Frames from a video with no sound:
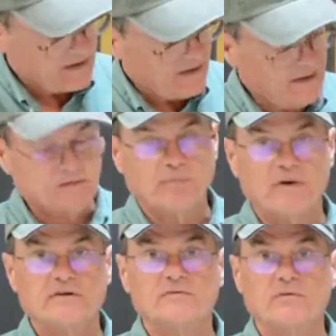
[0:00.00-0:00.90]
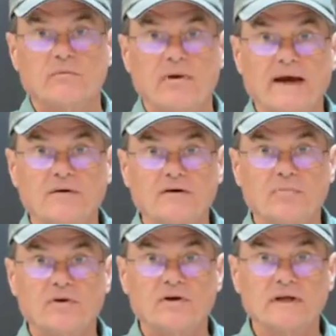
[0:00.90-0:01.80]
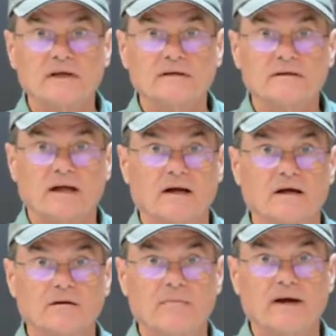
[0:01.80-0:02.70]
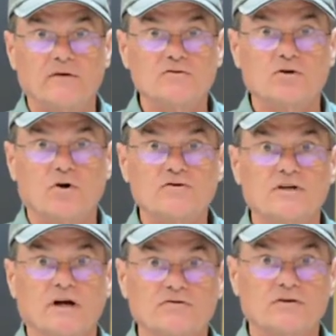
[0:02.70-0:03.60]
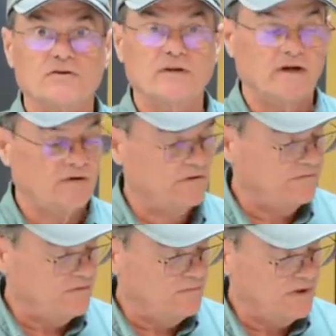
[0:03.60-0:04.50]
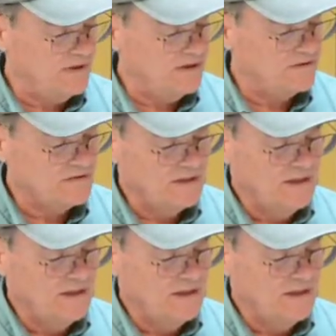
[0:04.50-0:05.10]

has a place for a battery to plug in. I got the battery charging. I'll show you that here in a few minutes.